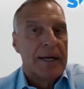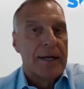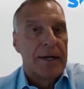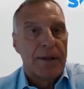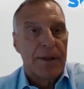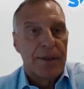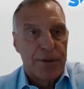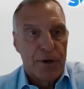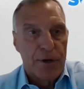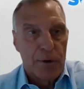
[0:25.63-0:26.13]
and
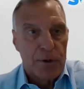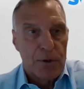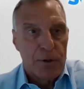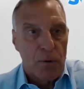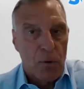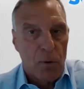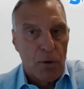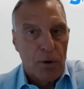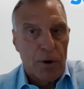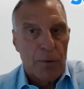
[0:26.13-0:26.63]
in the third
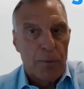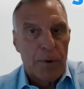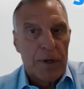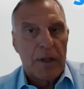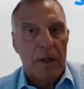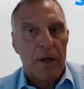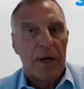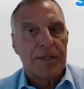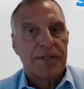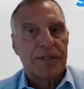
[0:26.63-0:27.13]
quarter,
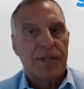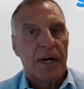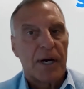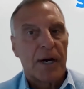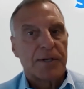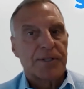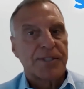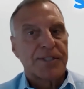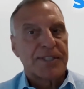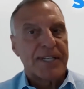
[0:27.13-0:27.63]
we launch
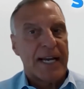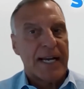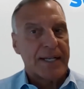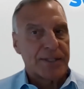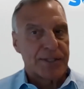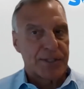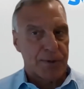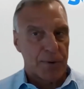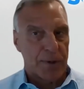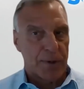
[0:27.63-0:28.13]
our
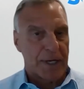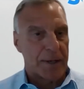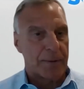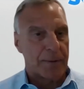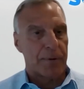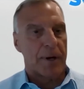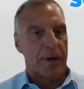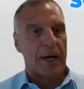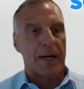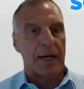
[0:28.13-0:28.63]
second
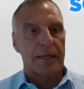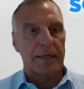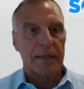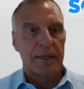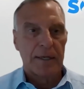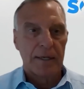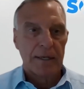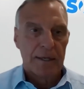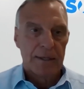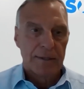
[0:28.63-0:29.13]
screening
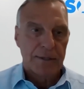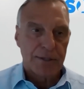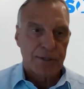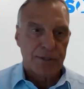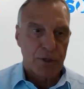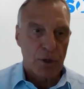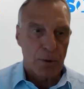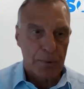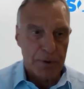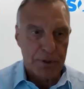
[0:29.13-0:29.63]
product, the
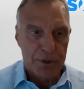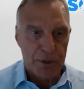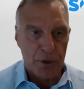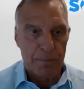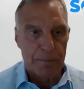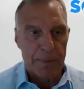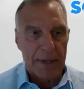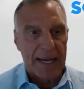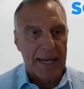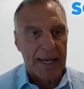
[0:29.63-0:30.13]

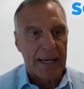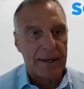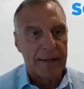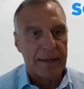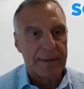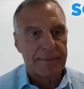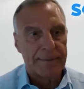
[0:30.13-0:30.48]
SOBRsure Band.